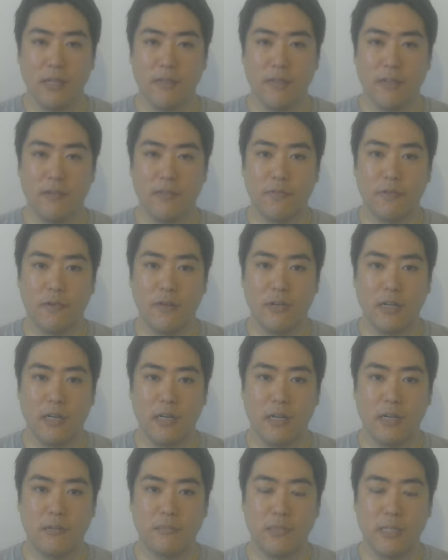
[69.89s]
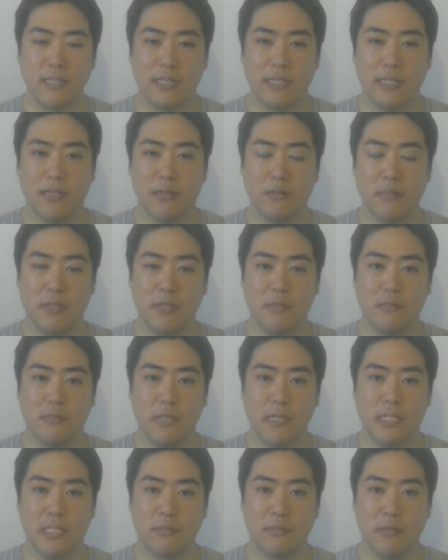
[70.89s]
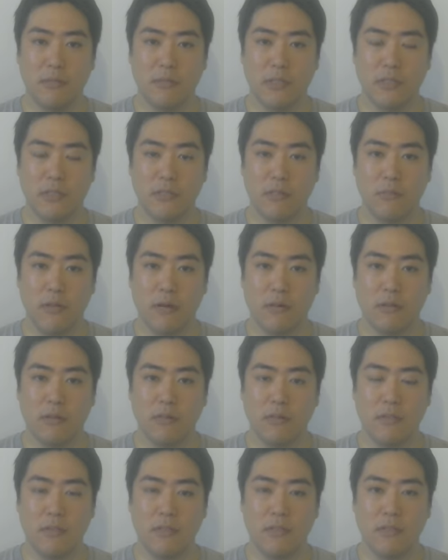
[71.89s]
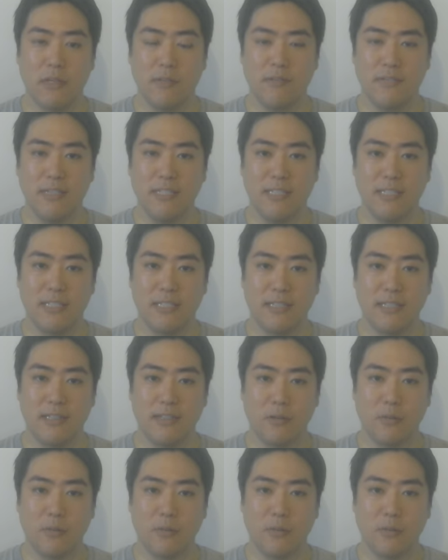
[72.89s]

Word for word: Therefore, um, a scaled-up experimental model of these uh,